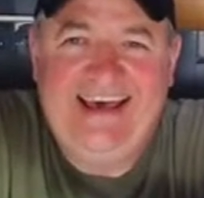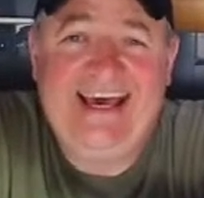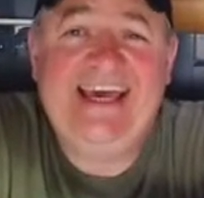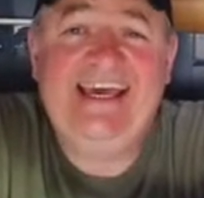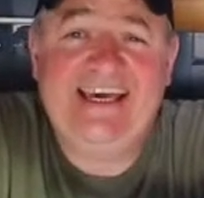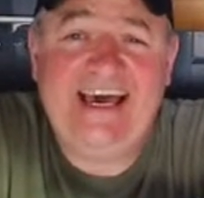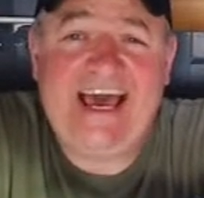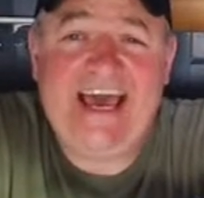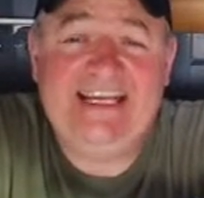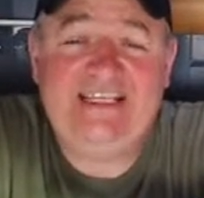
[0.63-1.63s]
Hey
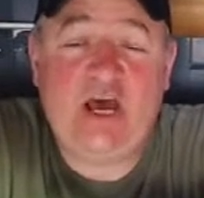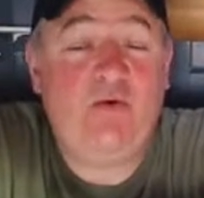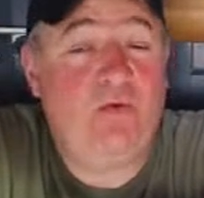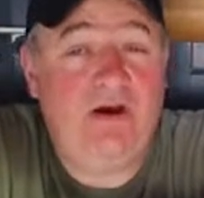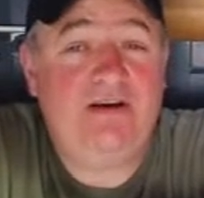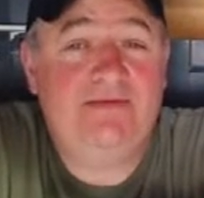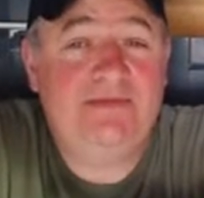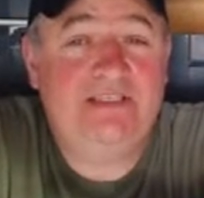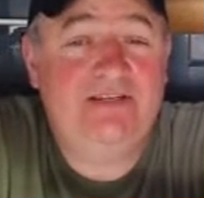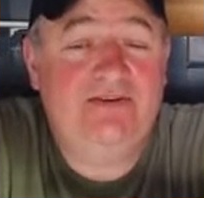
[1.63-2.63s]
and uh,
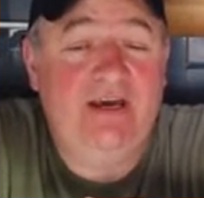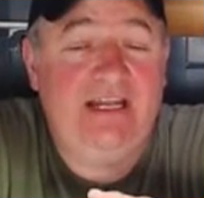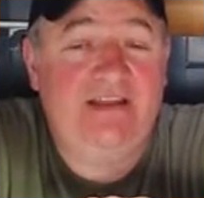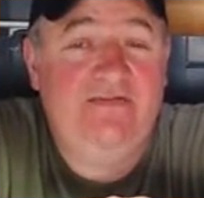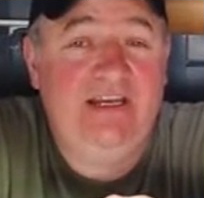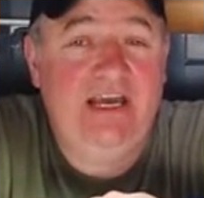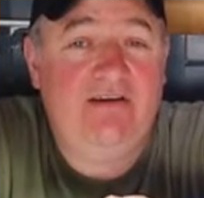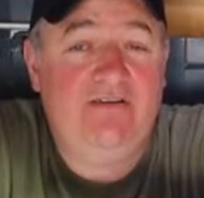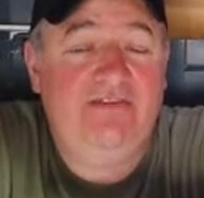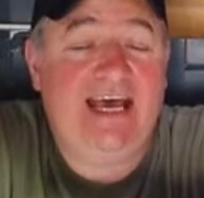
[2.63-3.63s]
welcome to another
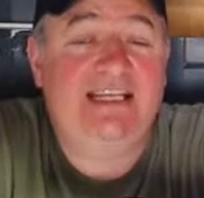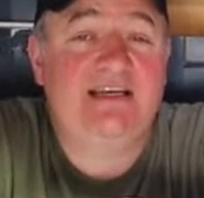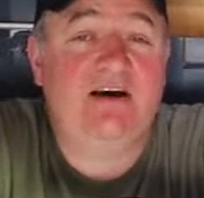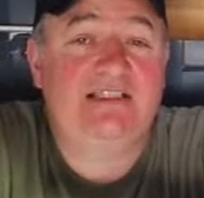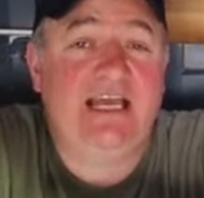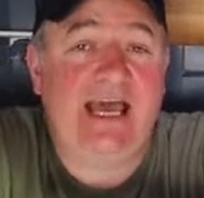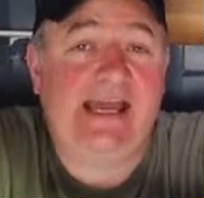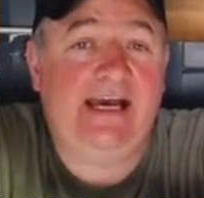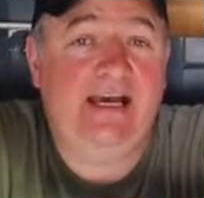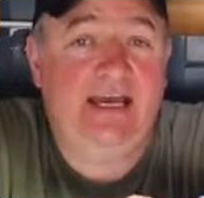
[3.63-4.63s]
video of Dad's RC
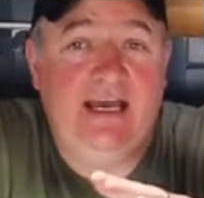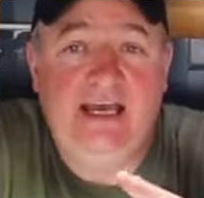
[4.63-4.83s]
Hangar.